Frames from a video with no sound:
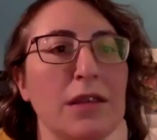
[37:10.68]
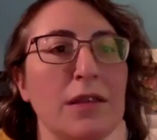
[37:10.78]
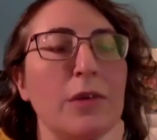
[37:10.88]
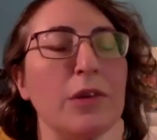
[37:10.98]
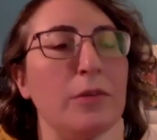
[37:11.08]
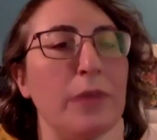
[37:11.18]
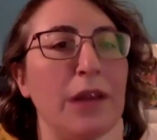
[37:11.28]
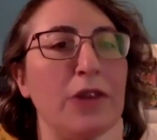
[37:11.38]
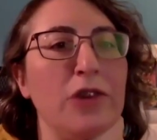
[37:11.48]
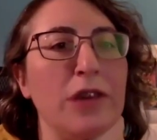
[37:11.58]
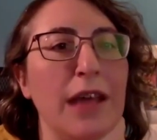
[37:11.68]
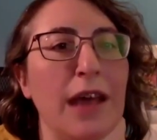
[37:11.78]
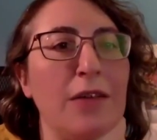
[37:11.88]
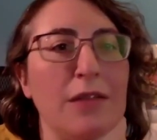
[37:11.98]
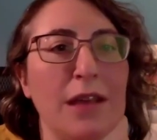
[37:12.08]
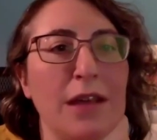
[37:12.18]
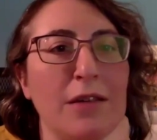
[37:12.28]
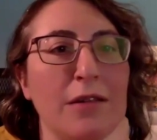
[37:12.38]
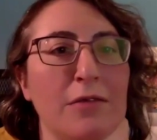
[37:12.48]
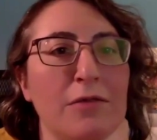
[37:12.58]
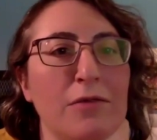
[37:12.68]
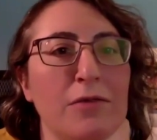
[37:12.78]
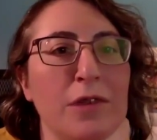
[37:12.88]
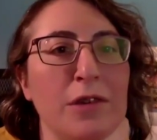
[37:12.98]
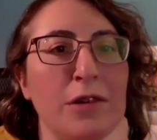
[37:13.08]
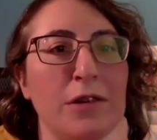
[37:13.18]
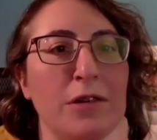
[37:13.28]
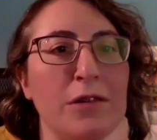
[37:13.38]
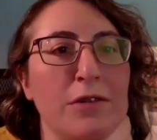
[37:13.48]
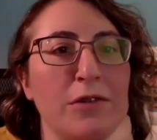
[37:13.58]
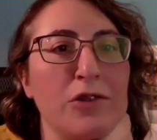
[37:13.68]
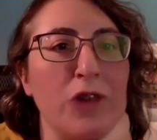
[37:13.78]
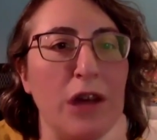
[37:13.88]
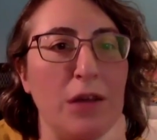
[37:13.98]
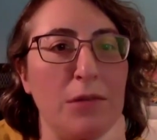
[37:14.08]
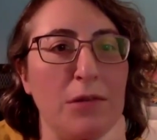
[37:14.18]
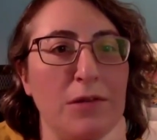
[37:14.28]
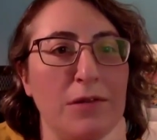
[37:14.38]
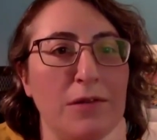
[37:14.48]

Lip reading: is someone you're managing outside of your job,